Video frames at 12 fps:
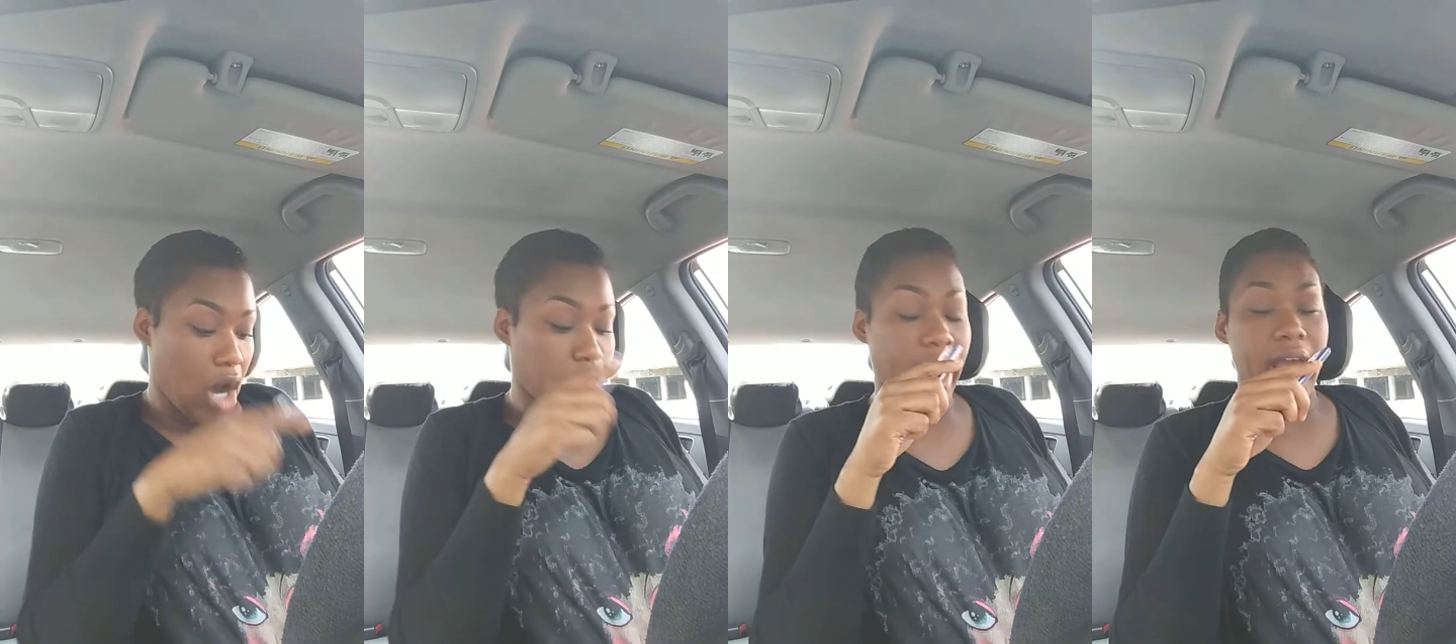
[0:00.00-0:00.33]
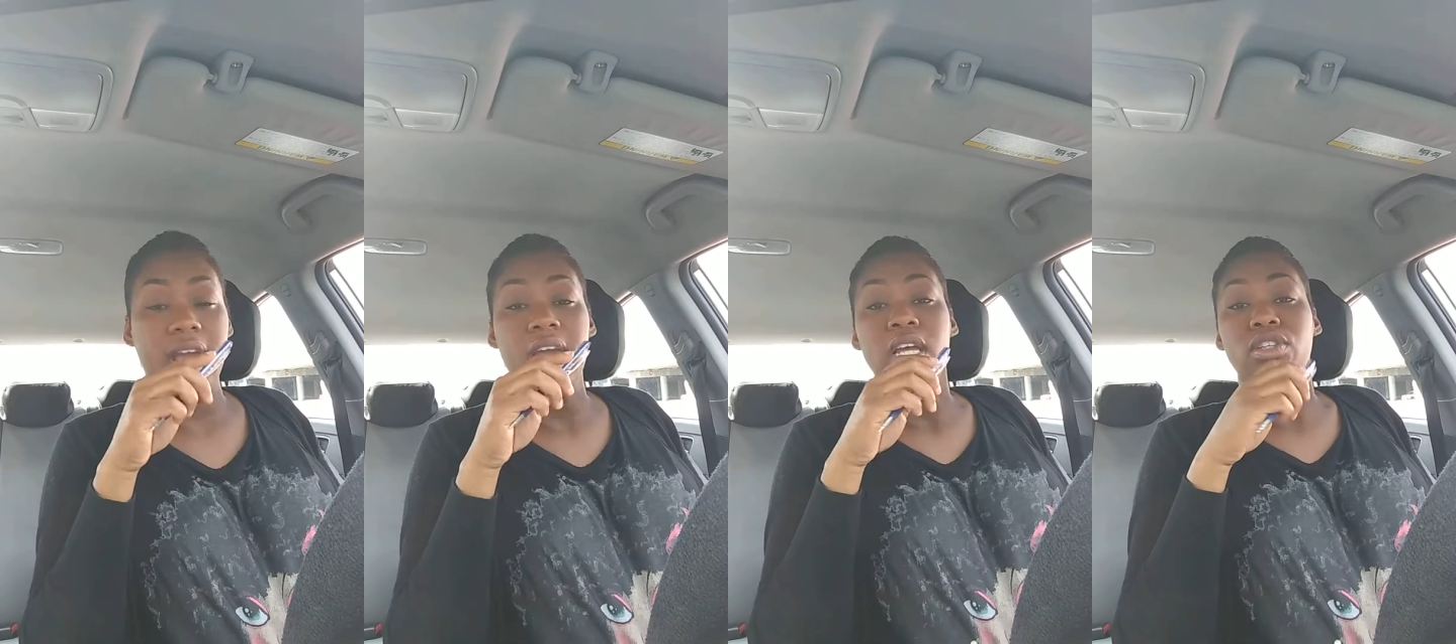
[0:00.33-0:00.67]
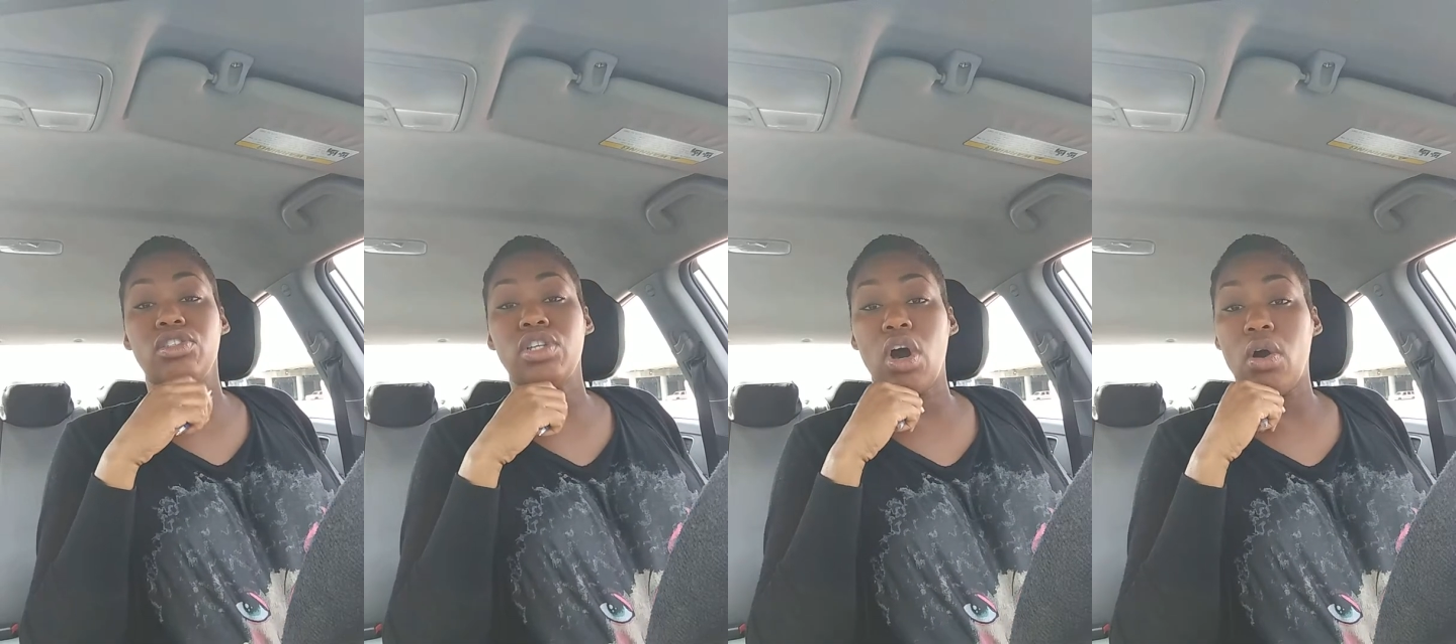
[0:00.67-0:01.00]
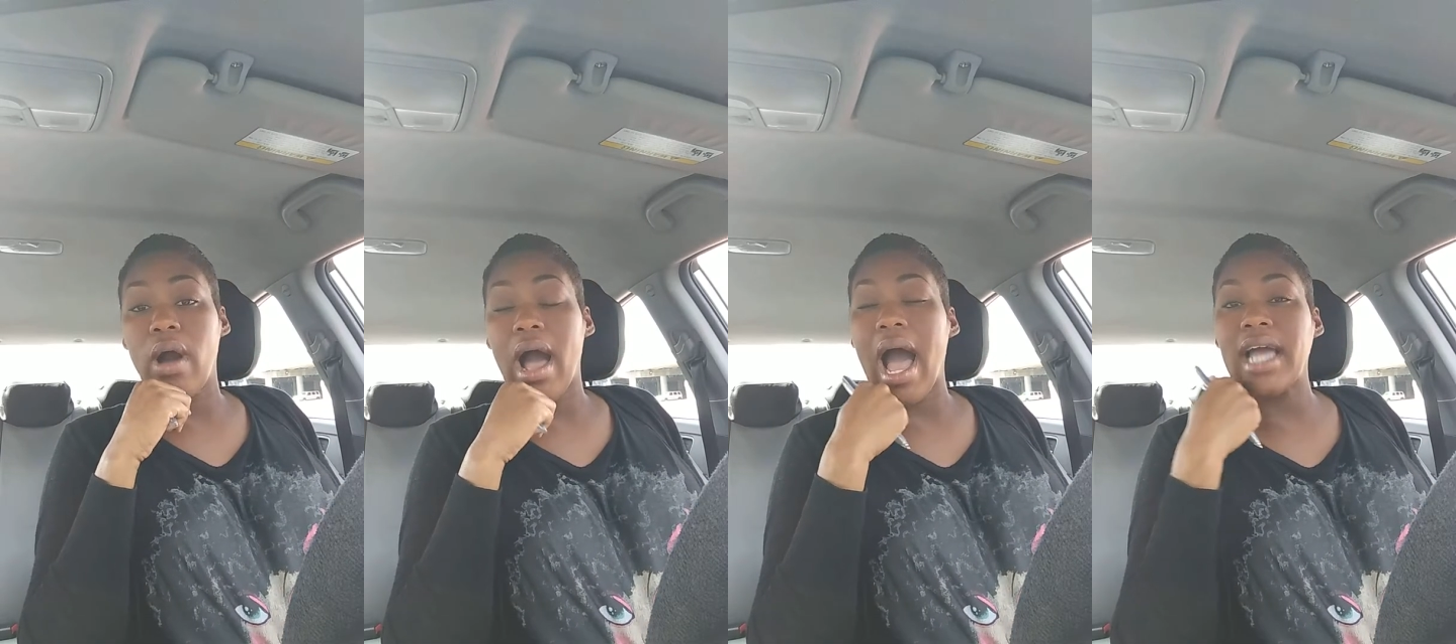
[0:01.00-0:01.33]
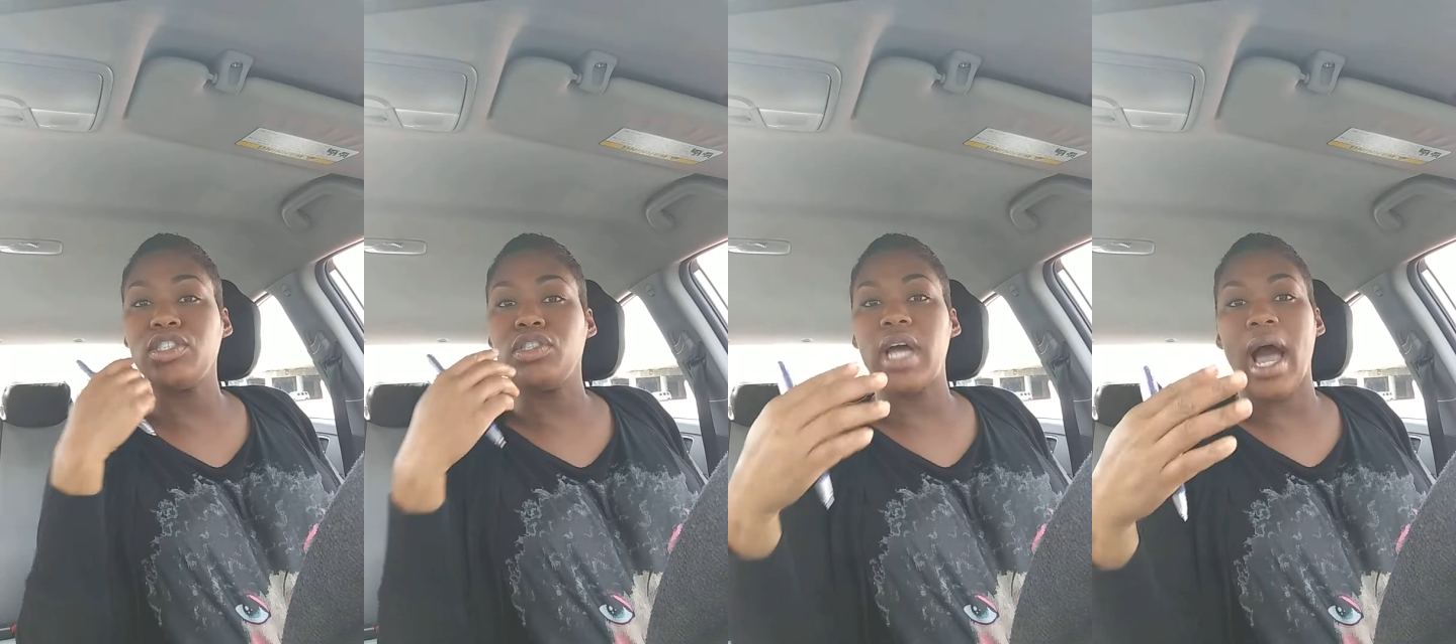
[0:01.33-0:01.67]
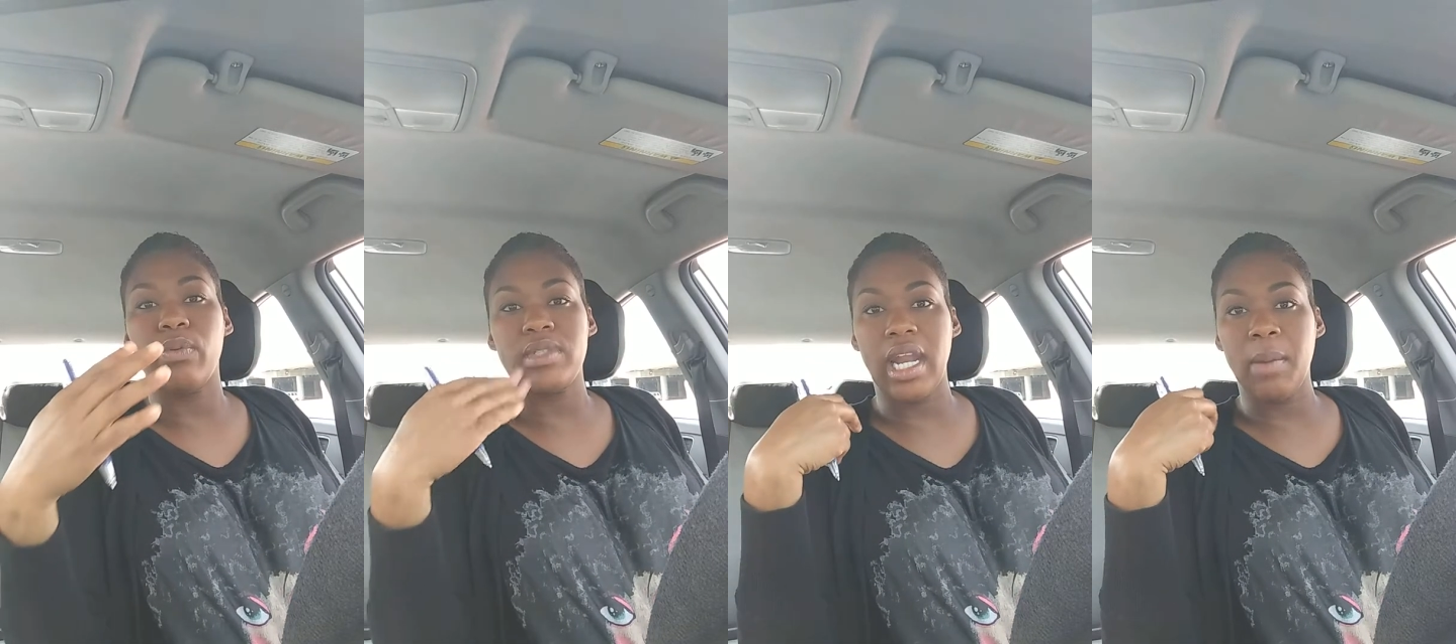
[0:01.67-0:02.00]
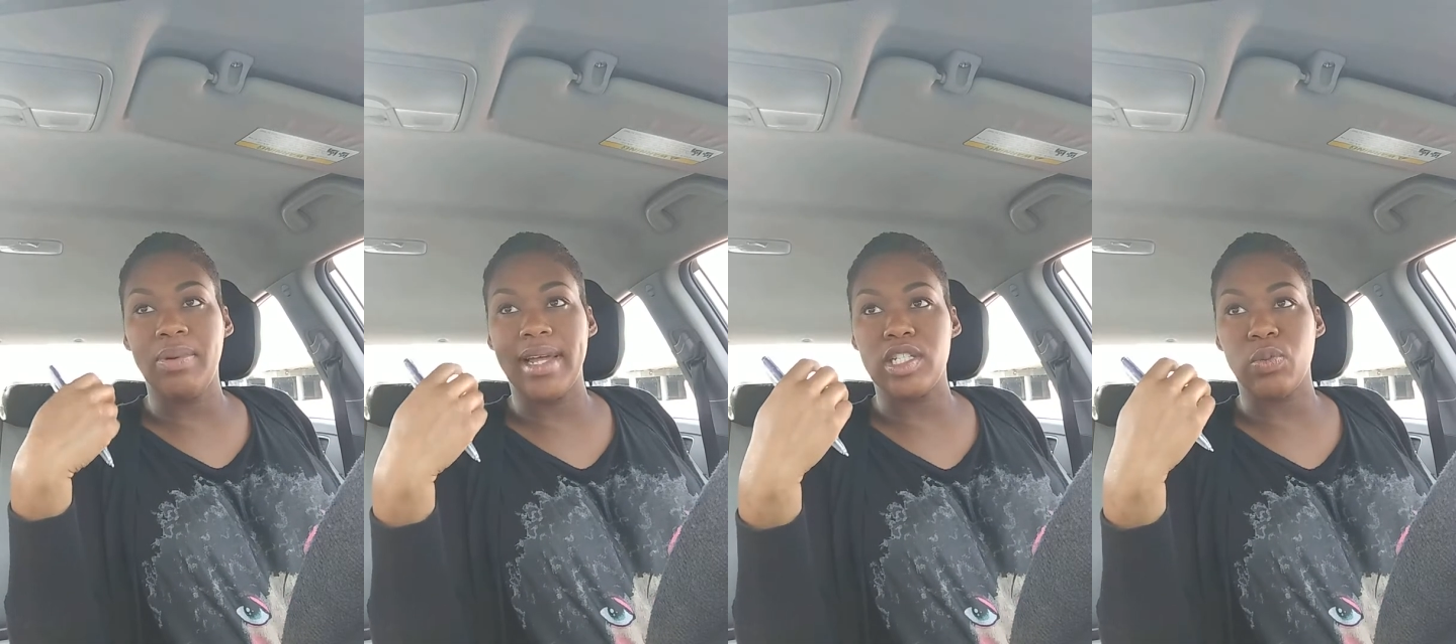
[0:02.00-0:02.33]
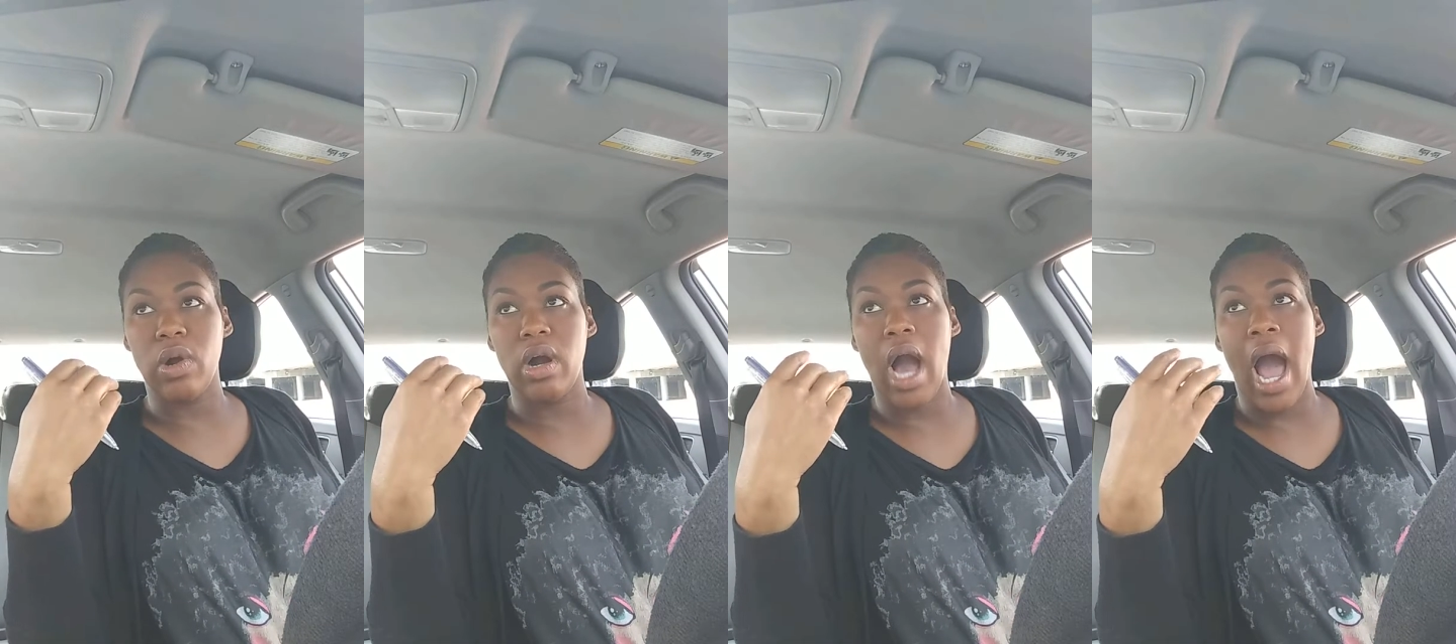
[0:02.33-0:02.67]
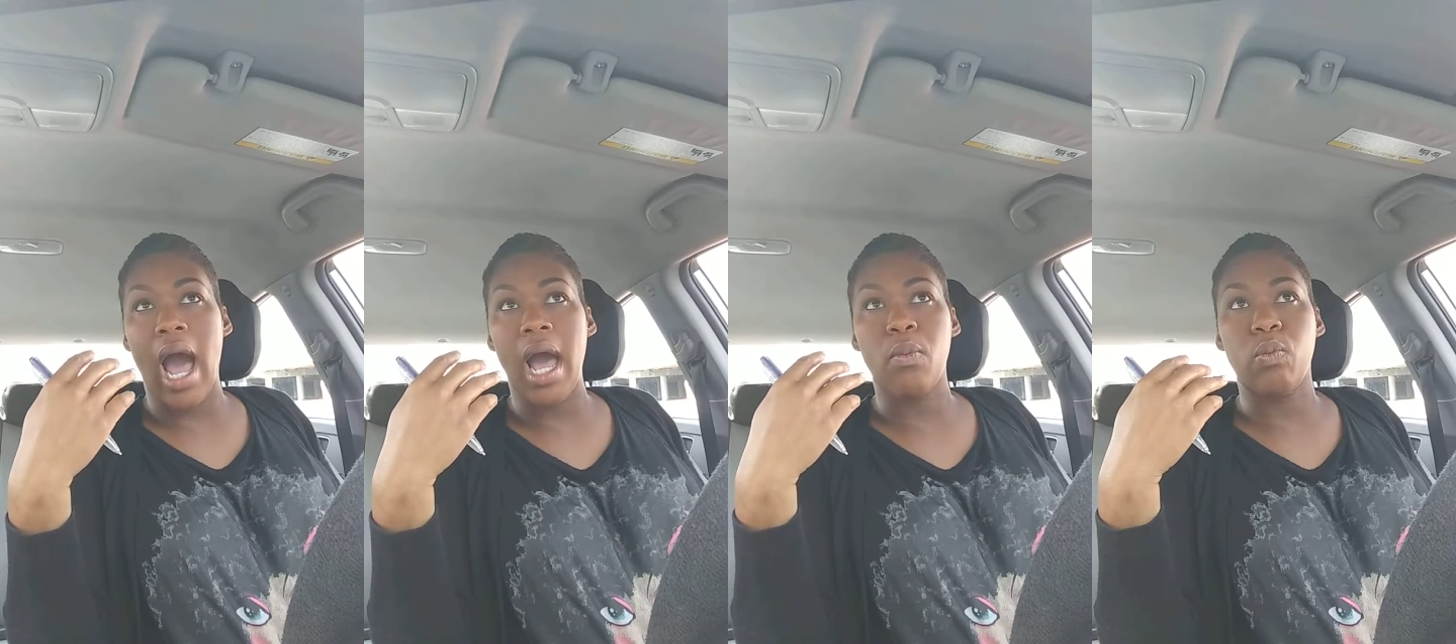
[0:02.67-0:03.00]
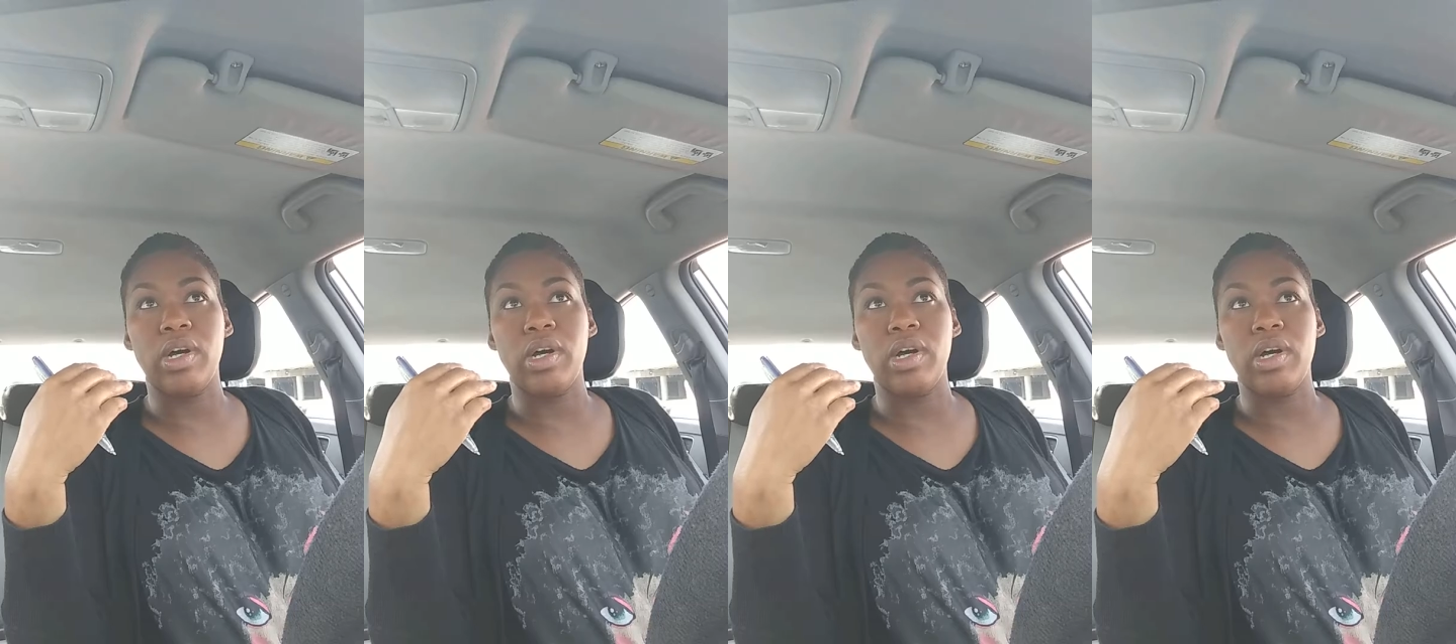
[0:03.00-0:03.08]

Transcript: Okay, so I, I was at a place where I